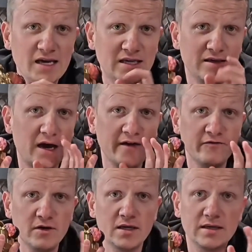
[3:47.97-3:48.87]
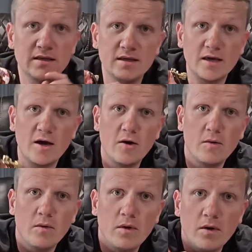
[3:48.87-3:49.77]
I freaking geek
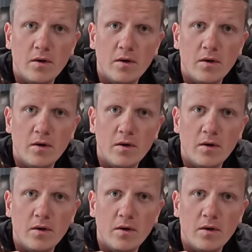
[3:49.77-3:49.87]
out.